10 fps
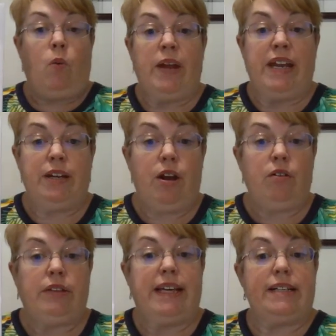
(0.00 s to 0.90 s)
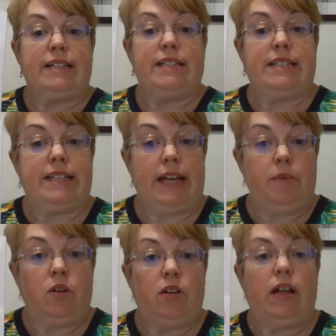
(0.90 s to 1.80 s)
we know that it is
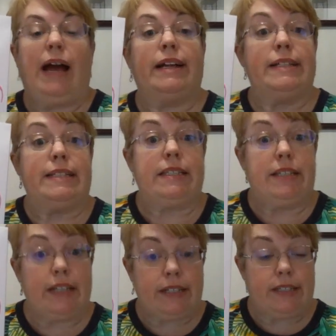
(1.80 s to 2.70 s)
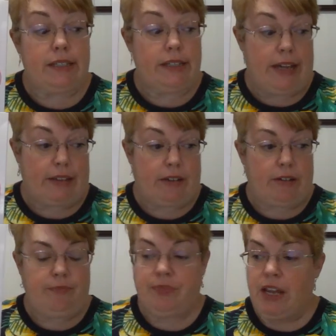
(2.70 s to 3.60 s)
stable and it sticks together.